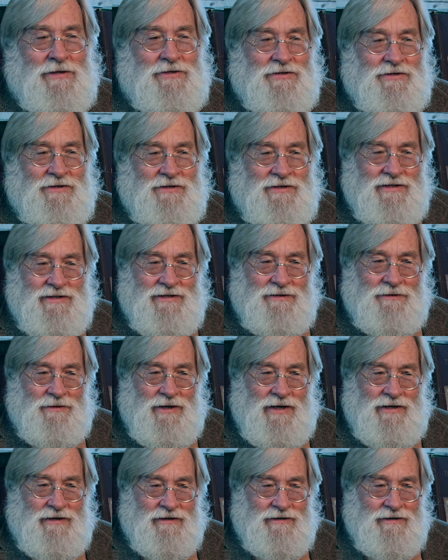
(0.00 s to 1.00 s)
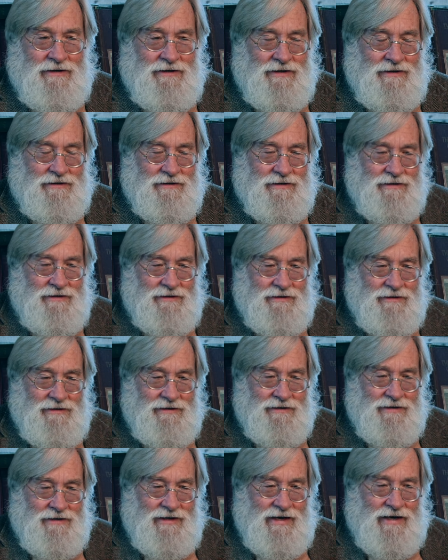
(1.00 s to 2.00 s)
to the, and, and,
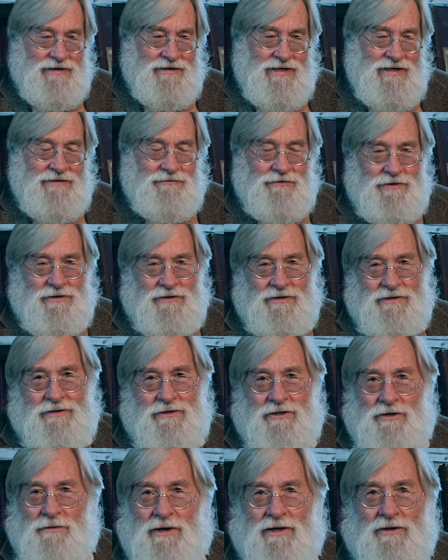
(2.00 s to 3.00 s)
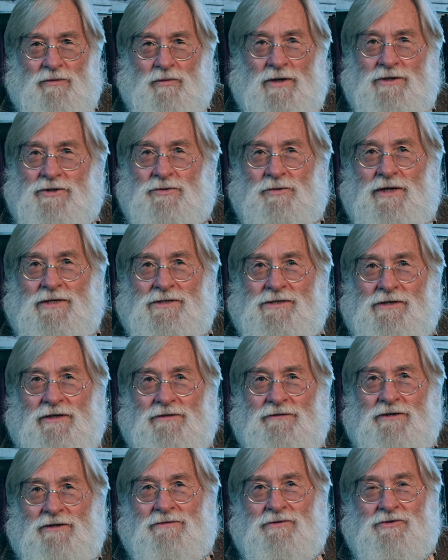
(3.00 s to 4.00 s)
and even no matter which ways, they're
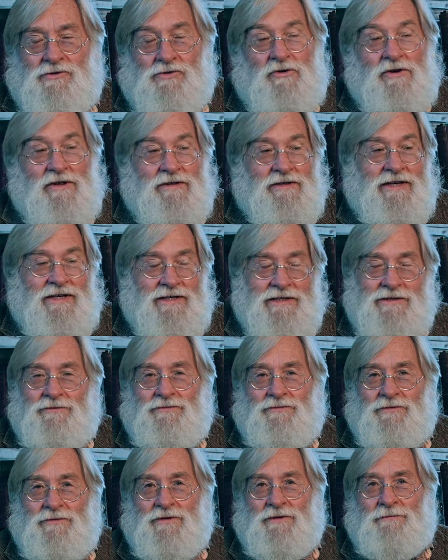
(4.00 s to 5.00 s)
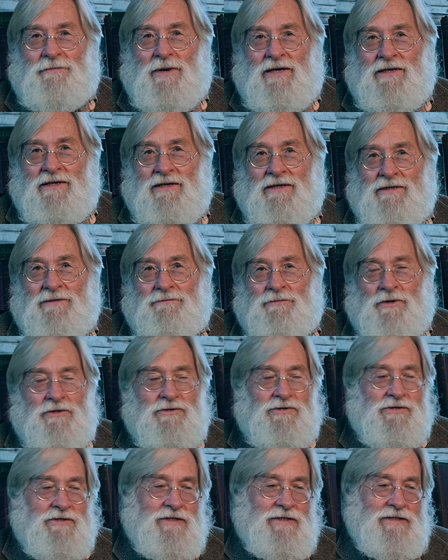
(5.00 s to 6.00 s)
even sort of like the painting in
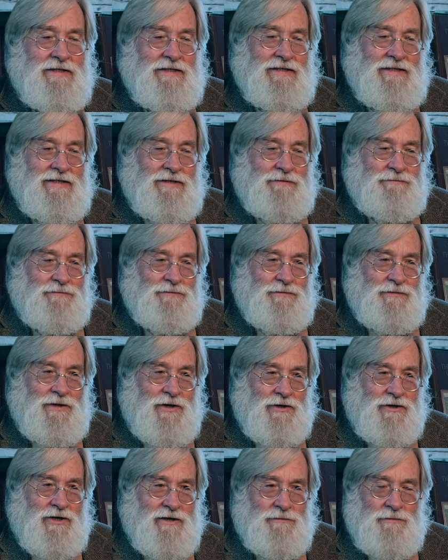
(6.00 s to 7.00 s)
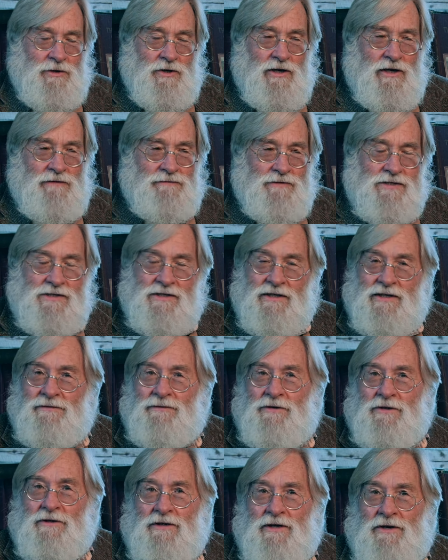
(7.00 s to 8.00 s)
person, they're going to be often
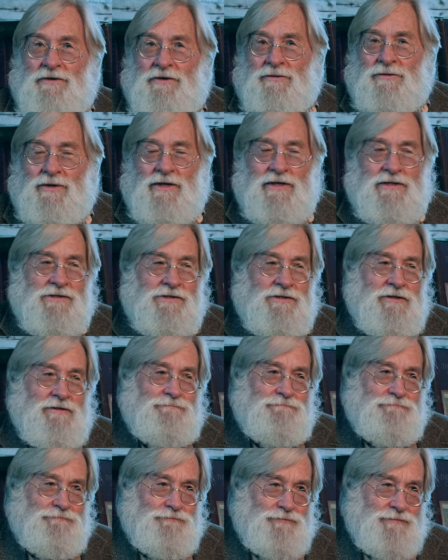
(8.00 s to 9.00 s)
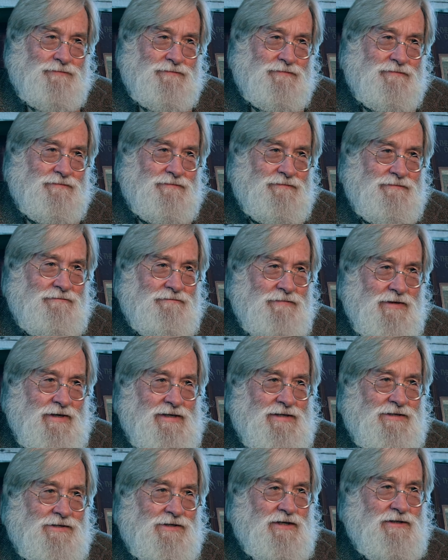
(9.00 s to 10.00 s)
significant otherwise. So
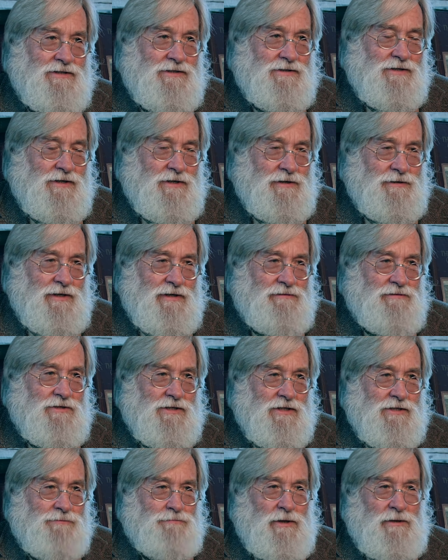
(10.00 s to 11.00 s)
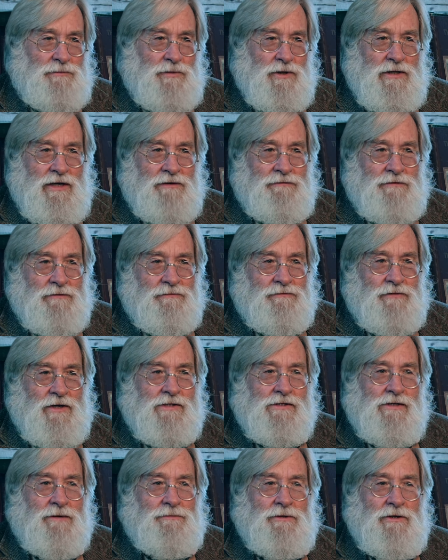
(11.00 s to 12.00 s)
he says, uh, David says, people love to
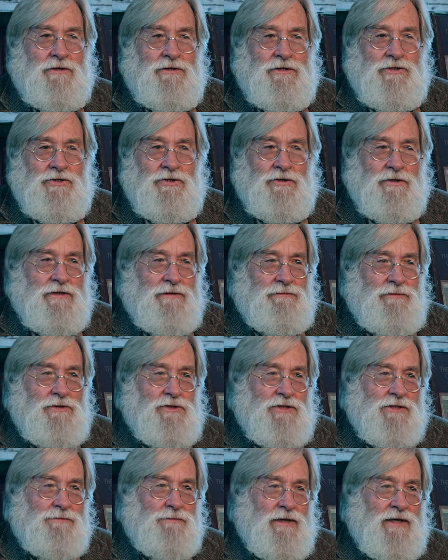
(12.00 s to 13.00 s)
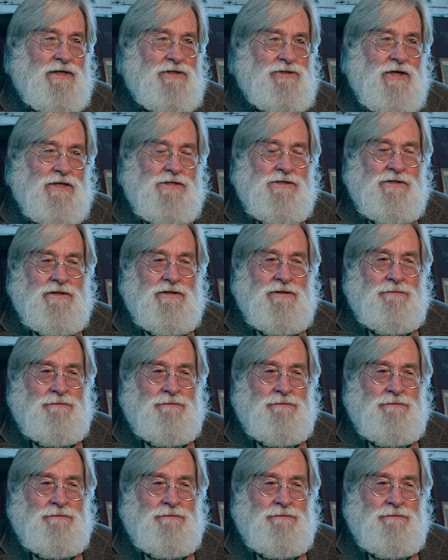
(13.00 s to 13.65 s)
fix up their digital images by adjusting the